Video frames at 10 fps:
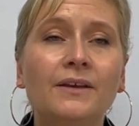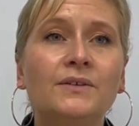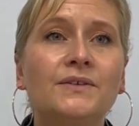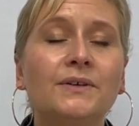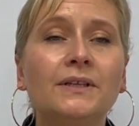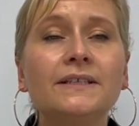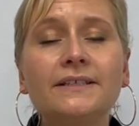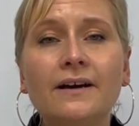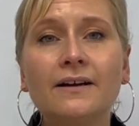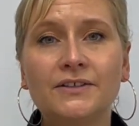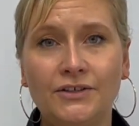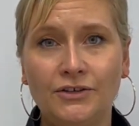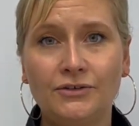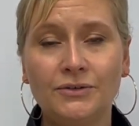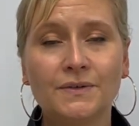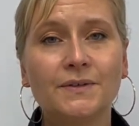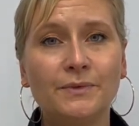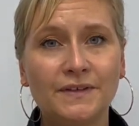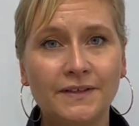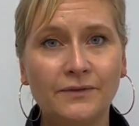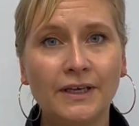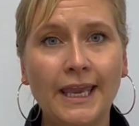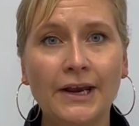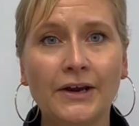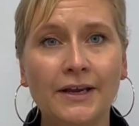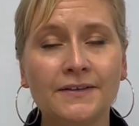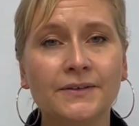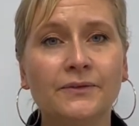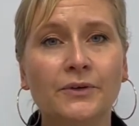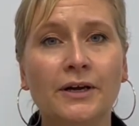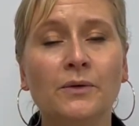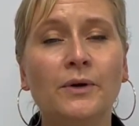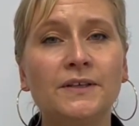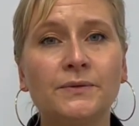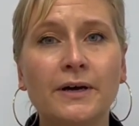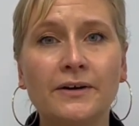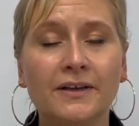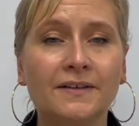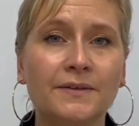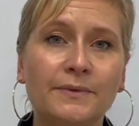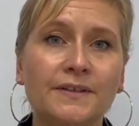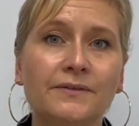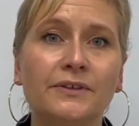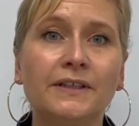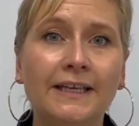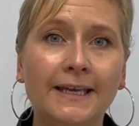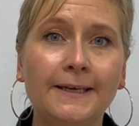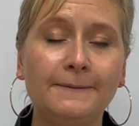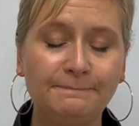So let's talk to specific areas of where wastewater can specifically hit.